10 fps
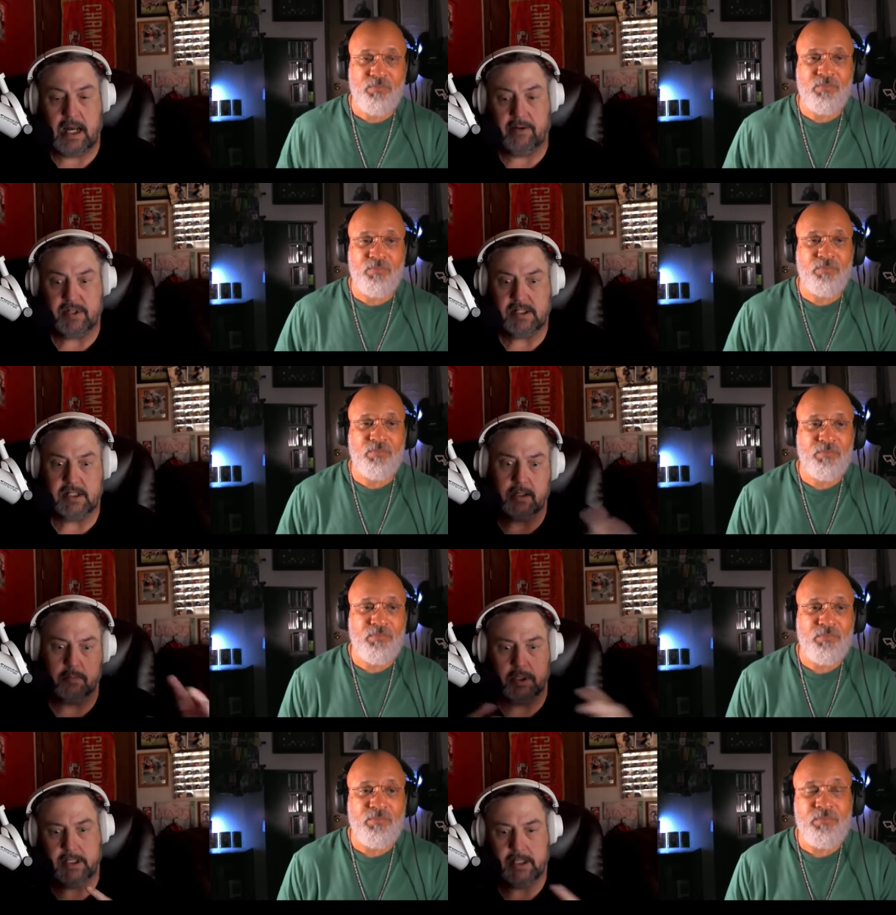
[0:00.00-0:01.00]
Speaker 1: obviously
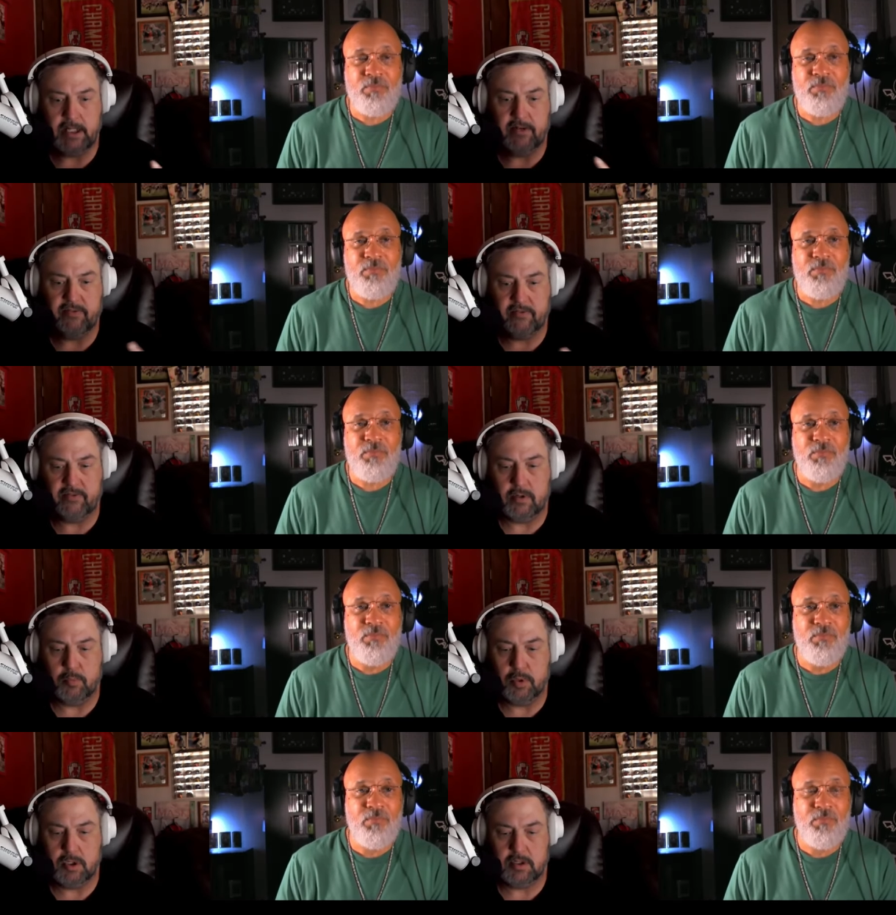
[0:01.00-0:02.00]
completely different from the
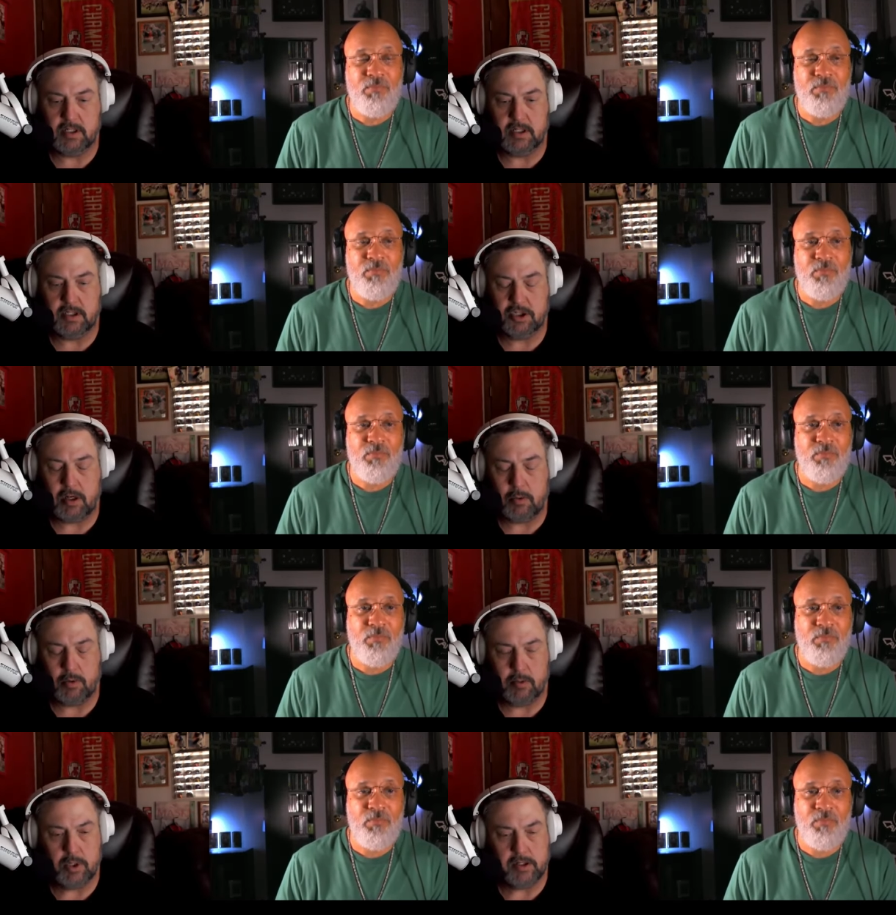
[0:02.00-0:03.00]
book than the show, I
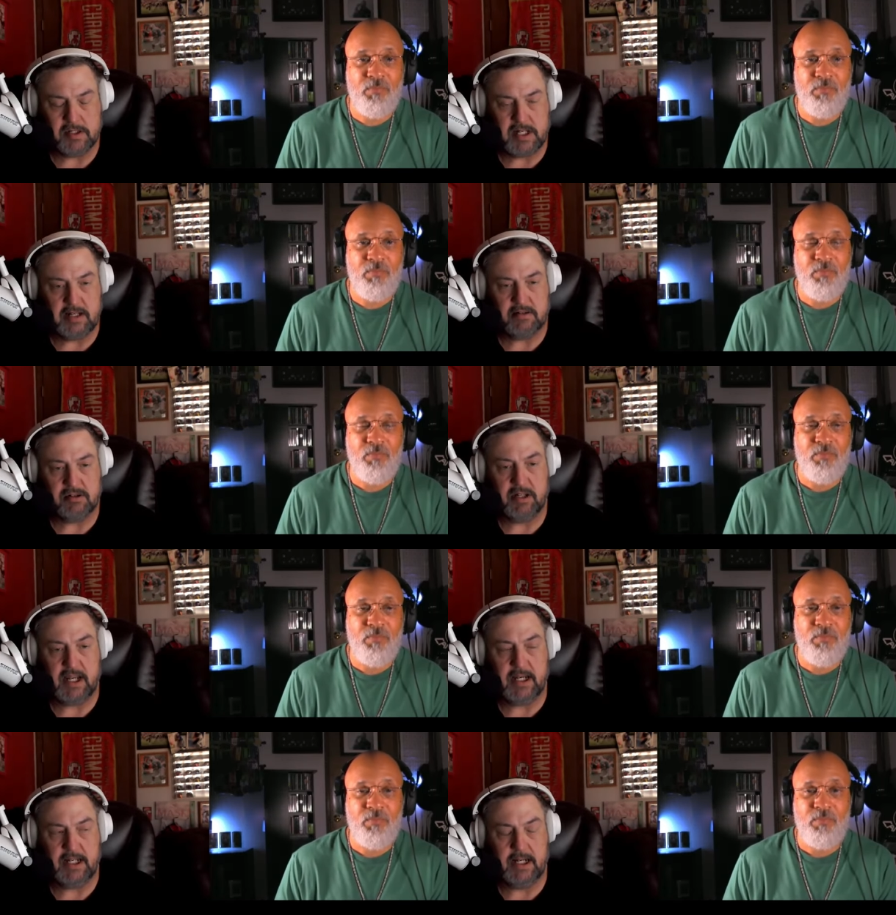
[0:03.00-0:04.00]
want to bring those out so you
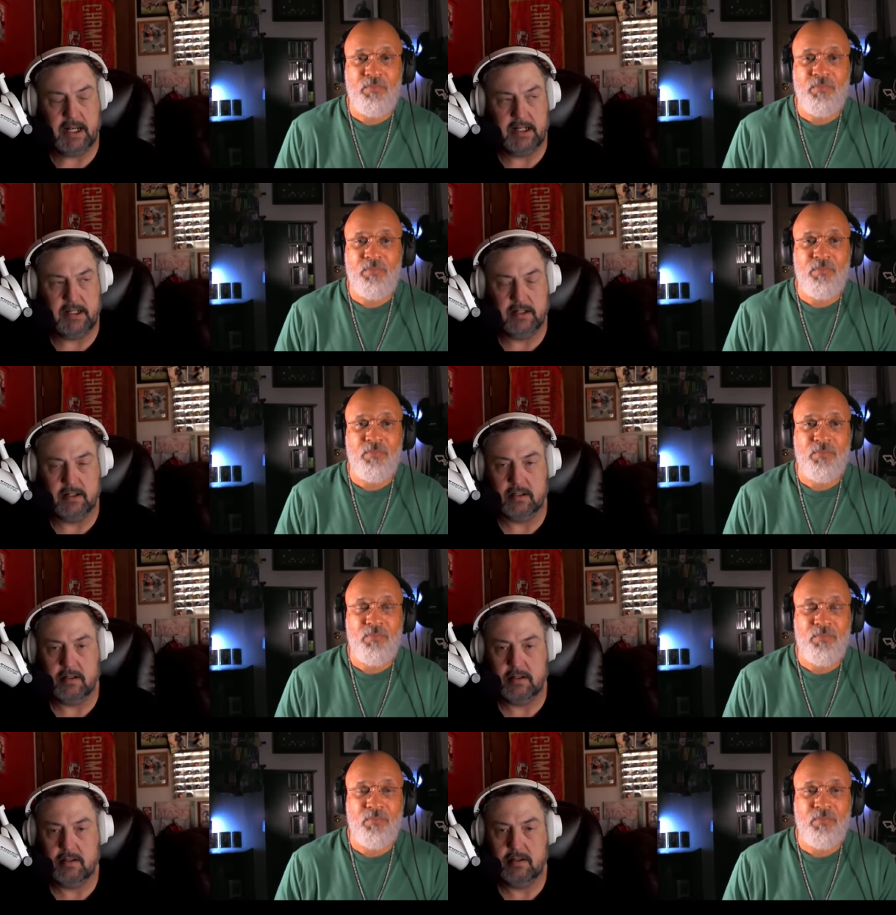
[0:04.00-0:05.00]
kind of get an idea.
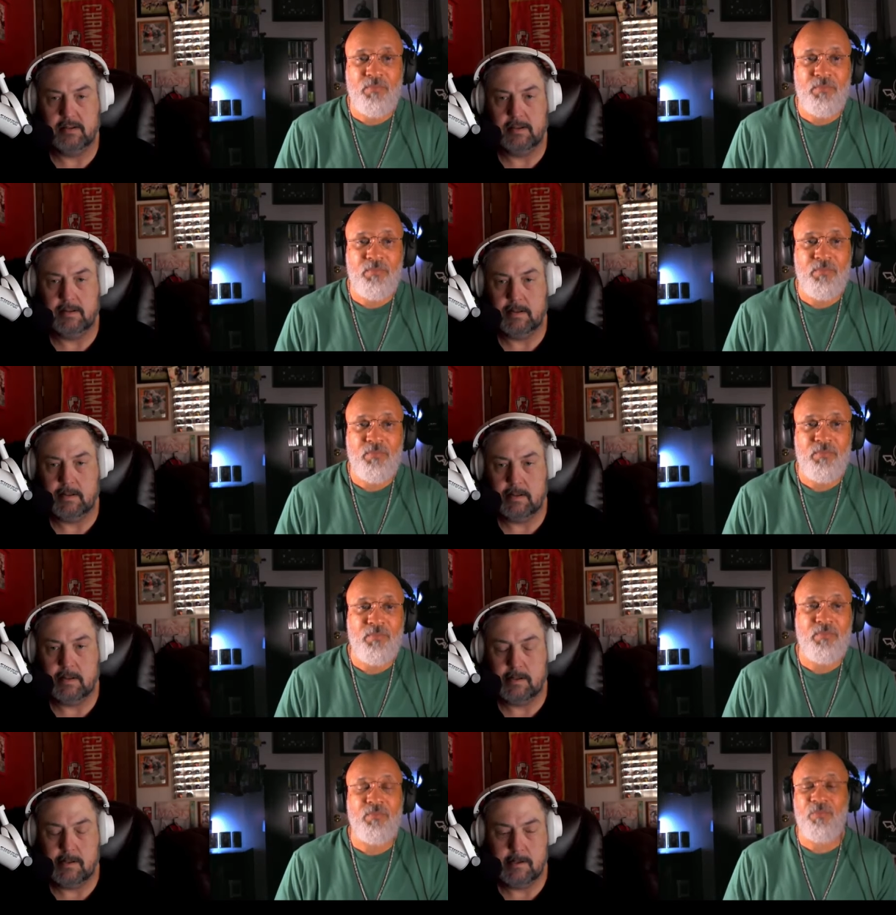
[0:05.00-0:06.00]

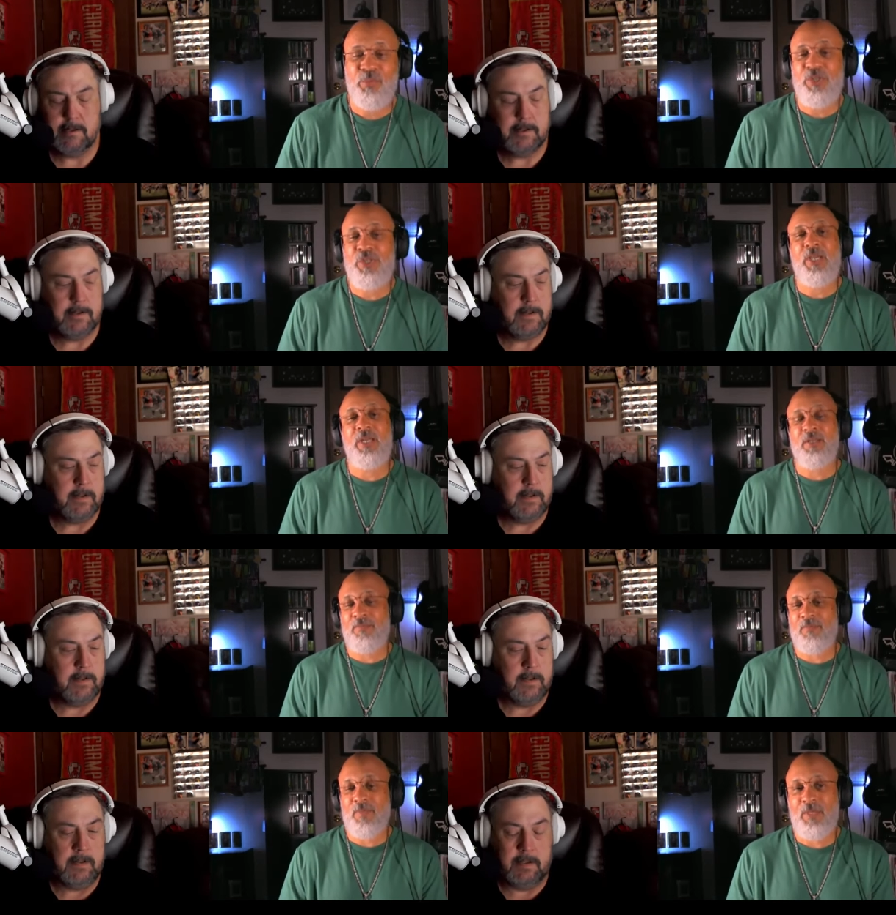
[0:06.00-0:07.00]
Speaker 2: Appreciate it.
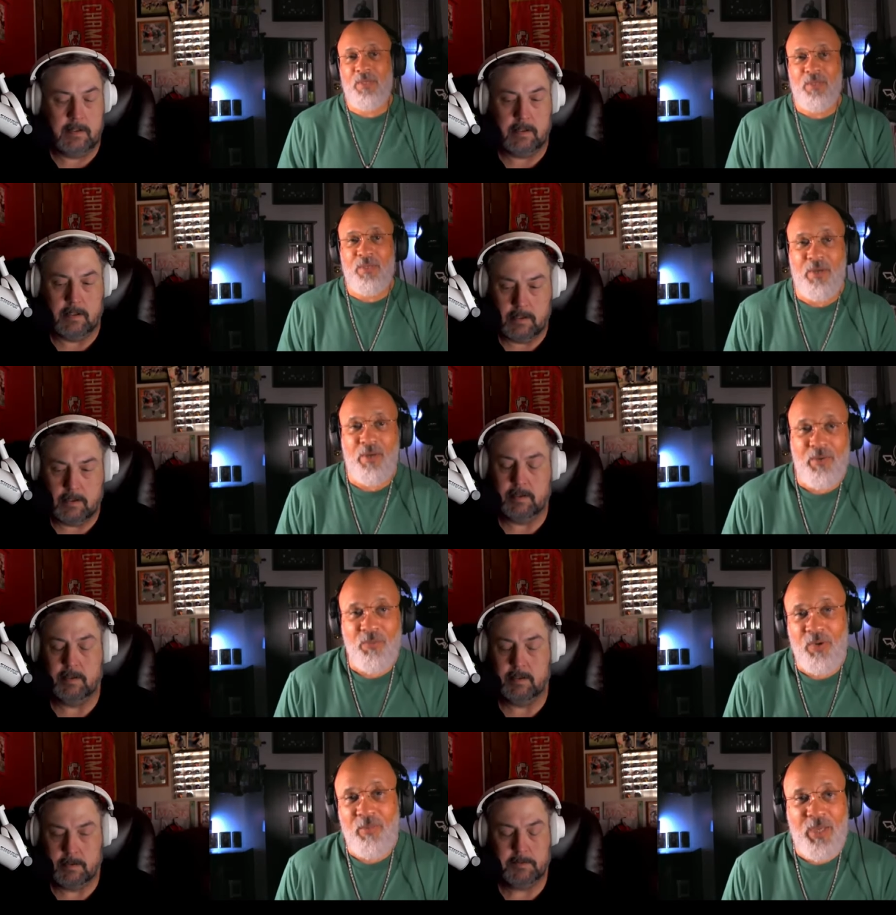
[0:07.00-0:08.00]
All right, we're
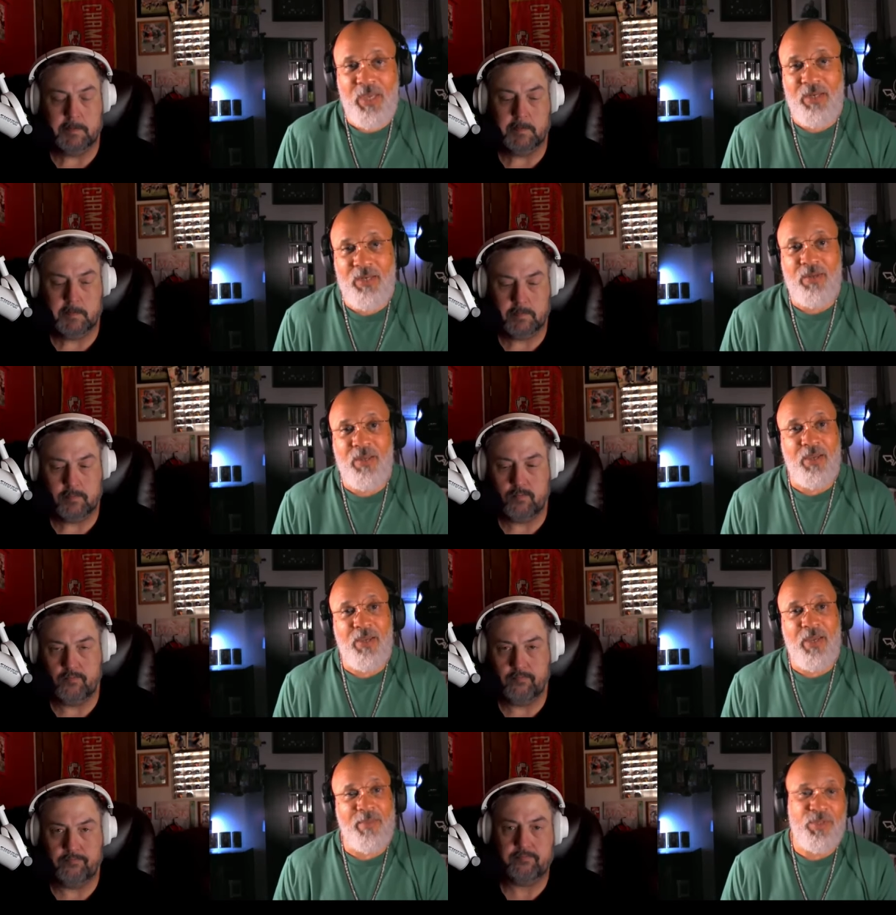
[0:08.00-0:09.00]
going to be hitting uh,
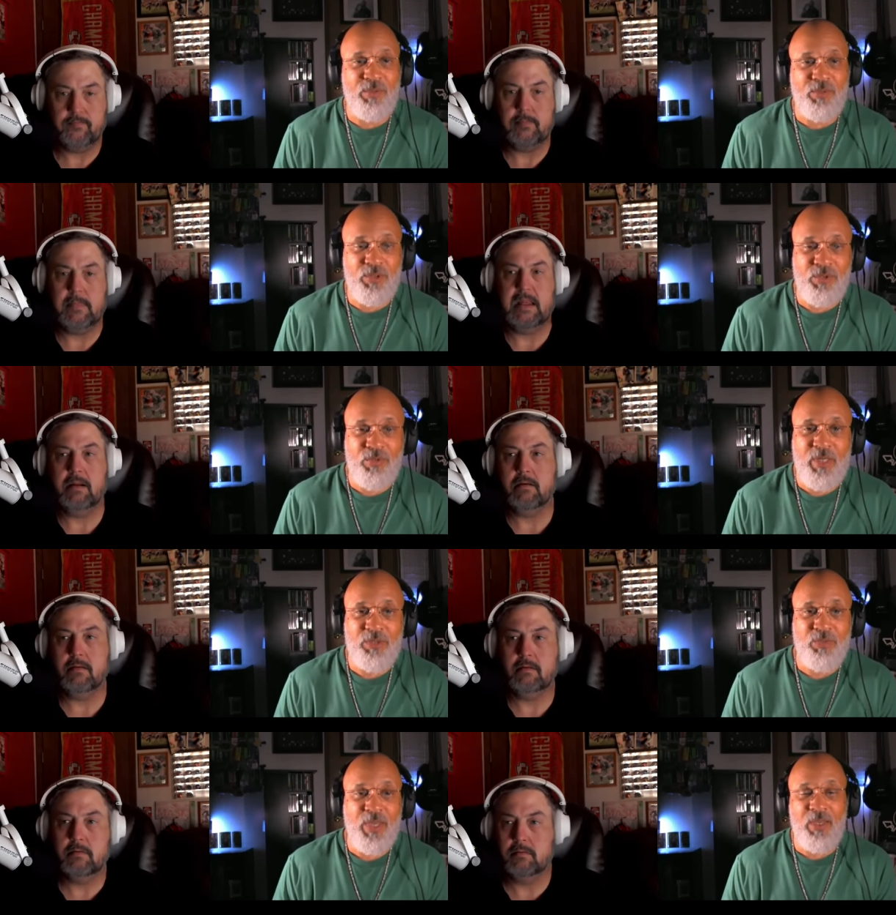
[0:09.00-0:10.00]
episode two next
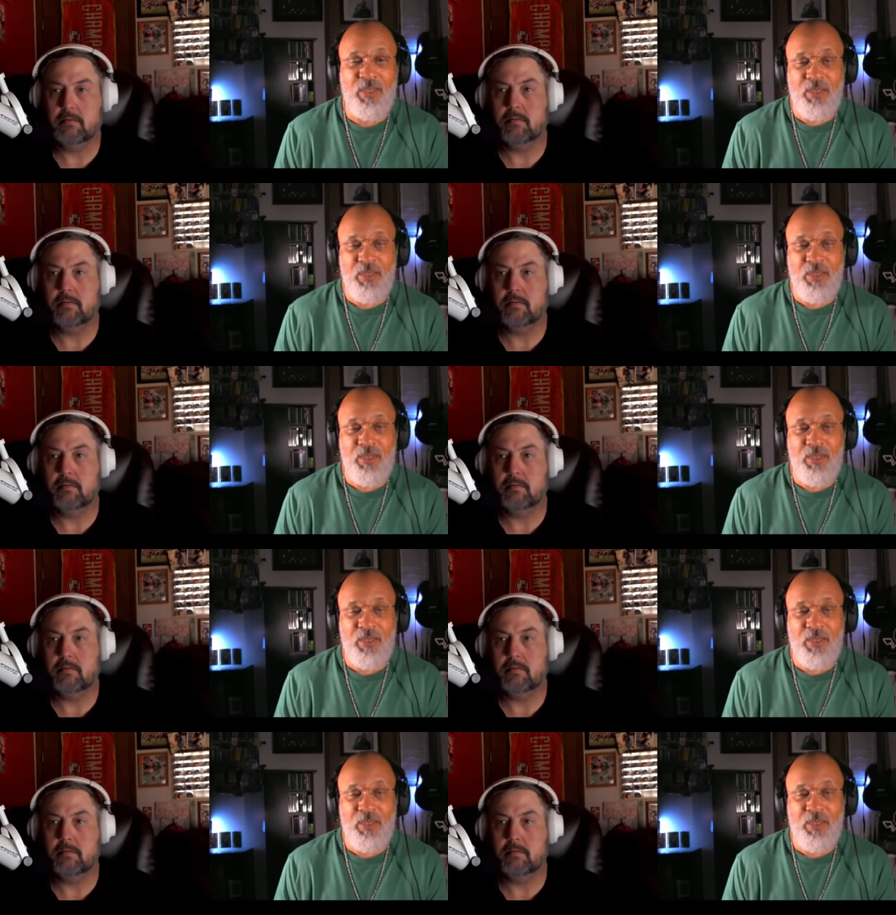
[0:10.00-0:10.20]
week